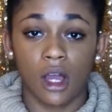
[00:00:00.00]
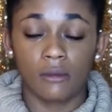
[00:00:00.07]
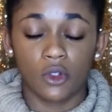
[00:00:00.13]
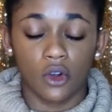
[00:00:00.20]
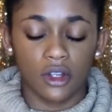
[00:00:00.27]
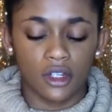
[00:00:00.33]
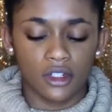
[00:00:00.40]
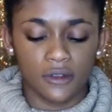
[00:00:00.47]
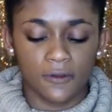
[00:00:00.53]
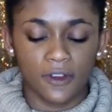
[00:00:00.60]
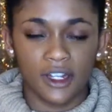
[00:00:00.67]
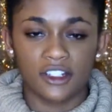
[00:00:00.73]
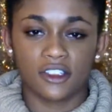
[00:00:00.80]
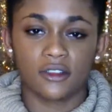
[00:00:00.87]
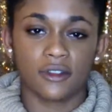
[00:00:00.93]
I'm going to
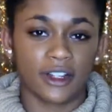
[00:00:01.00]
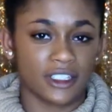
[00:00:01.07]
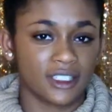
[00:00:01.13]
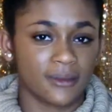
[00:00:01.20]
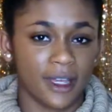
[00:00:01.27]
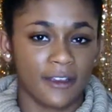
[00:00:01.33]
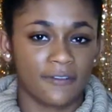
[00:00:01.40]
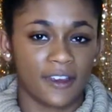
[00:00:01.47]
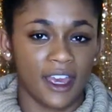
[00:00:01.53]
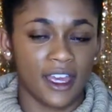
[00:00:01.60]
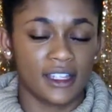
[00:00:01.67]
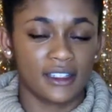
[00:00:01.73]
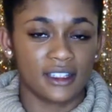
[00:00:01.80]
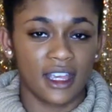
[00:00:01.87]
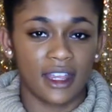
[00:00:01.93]
finish the rest of my
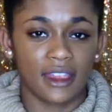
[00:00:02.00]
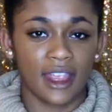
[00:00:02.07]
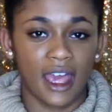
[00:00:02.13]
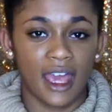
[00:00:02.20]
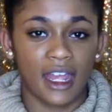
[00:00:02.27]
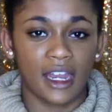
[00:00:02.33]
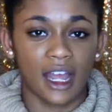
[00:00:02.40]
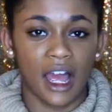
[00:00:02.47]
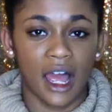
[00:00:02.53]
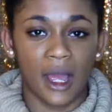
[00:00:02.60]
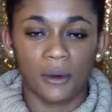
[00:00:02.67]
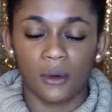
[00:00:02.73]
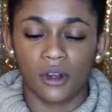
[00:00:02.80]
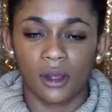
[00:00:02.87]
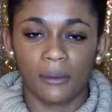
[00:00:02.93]
face, and then
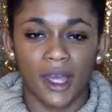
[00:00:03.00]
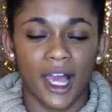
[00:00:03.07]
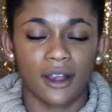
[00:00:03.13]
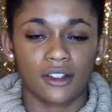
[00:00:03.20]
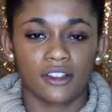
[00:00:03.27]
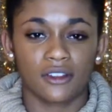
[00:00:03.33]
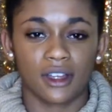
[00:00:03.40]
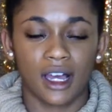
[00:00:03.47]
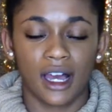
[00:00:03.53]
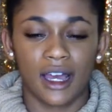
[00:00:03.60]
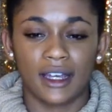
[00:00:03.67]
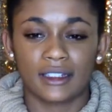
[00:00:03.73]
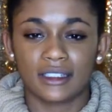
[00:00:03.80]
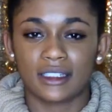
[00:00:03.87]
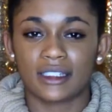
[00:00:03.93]
I will come back to you
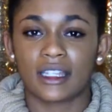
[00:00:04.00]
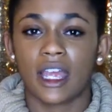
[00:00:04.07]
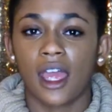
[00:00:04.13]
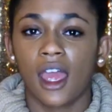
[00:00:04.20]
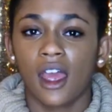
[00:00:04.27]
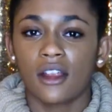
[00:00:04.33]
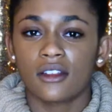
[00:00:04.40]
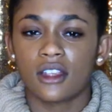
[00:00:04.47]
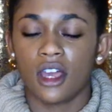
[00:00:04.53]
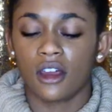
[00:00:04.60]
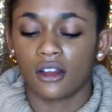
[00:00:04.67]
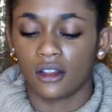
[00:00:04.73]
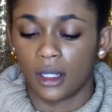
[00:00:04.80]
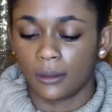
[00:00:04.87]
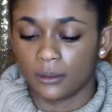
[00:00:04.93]
guys and
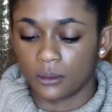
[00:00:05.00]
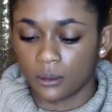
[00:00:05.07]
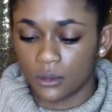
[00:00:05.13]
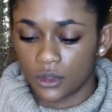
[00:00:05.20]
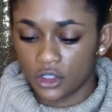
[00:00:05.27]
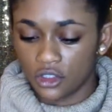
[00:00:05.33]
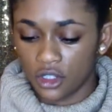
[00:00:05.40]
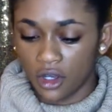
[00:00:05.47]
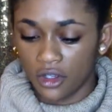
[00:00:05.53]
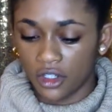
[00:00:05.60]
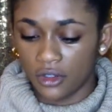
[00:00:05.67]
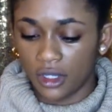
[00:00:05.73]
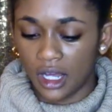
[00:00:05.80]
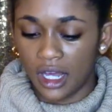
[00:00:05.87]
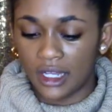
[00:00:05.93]
tell, um, show
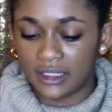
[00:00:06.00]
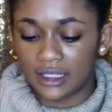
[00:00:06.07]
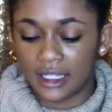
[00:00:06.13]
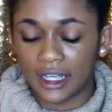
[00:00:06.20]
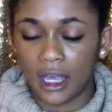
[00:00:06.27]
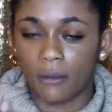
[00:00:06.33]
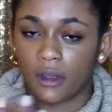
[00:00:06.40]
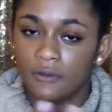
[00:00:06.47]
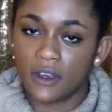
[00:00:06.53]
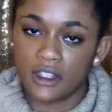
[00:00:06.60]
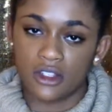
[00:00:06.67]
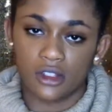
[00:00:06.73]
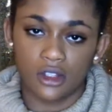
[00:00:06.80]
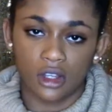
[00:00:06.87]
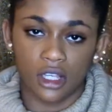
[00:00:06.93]
you guys like how my face
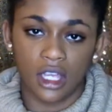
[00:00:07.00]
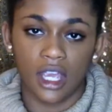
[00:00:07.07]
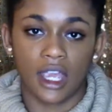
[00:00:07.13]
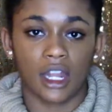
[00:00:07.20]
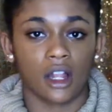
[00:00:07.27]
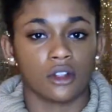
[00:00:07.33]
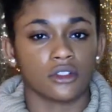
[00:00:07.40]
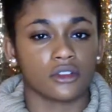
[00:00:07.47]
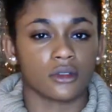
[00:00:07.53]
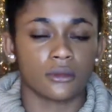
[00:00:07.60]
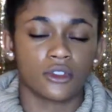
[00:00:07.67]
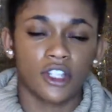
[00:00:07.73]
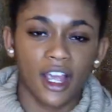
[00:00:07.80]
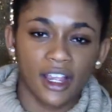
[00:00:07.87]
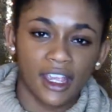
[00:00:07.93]
is looking, and I'll do some
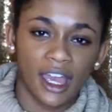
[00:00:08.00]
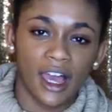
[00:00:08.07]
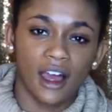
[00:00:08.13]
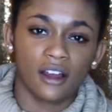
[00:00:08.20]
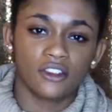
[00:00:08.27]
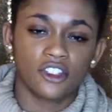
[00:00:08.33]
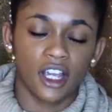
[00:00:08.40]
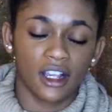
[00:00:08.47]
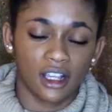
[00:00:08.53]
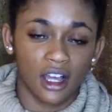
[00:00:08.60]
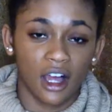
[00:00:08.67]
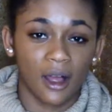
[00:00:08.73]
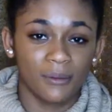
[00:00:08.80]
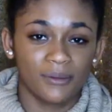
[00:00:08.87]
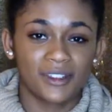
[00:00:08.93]
check-out,
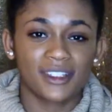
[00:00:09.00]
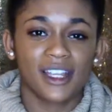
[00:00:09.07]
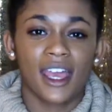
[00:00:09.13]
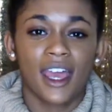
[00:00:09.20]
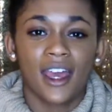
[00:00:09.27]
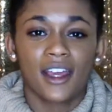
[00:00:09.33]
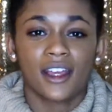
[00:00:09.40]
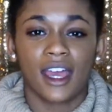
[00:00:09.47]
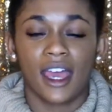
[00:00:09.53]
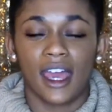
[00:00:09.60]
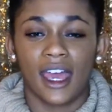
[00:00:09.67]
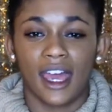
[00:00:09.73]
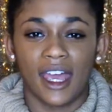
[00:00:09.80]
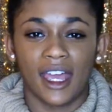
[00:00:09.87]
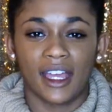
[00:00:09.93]
check-ups,
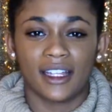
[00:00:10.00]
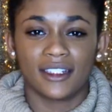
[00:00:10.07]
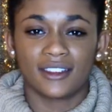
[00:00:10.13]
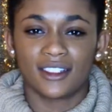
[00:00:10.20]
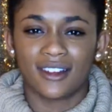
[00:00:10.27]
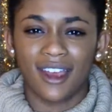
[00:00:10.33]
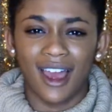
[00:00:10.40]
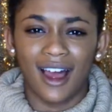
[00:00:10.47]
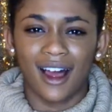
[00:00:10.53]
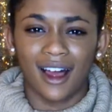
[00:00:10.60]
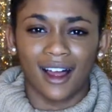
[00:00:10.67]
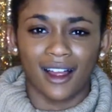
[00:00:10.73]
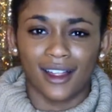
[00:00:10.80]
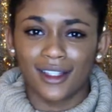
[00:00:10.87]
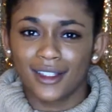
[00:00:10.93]
and so
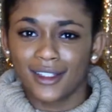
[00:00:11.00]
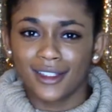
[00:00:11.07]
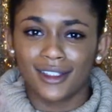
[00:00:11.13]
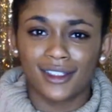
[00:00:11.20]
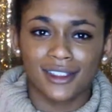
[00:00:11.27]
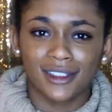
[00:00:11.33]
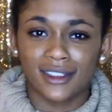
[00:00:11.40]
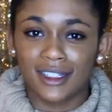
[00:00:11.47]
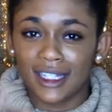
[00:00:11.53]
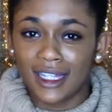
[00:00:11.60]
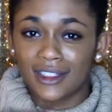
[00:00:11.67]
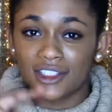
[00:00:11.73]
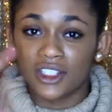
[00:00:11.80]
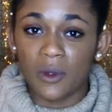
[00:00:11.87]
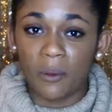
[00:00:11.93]
yeah, um,
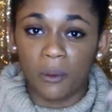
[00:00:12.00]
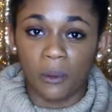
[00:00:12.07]
let's